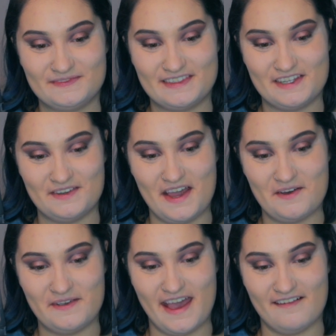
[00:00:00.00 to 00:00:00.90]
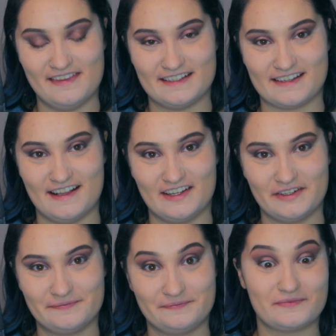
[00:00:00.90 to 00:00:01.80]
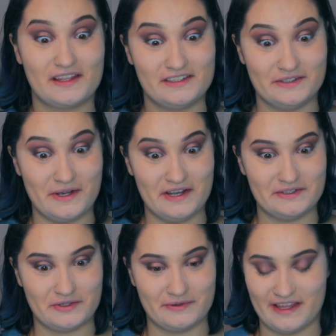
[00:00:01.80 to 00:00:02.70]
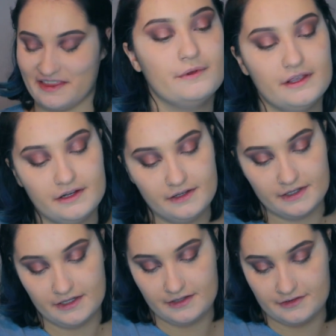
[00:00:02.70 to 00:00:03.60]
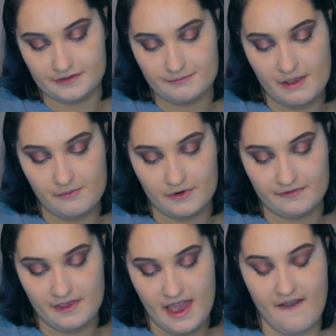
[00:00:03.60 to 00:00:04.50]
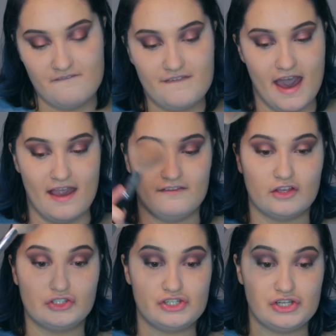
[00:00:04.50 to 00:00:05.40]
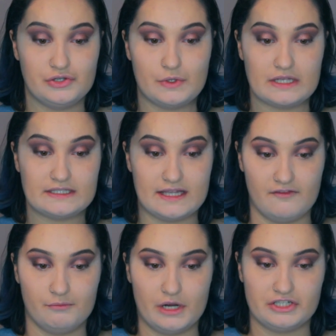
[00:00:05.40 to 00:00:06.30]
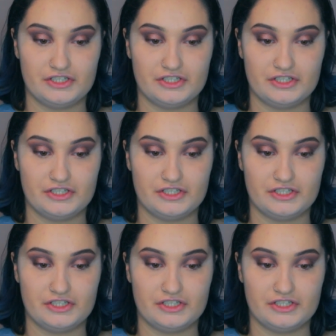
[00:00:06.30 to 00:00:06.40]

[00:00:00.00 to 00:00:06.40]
So now we have this color to contour with. We are gonna use my Morphe M5 27 brush.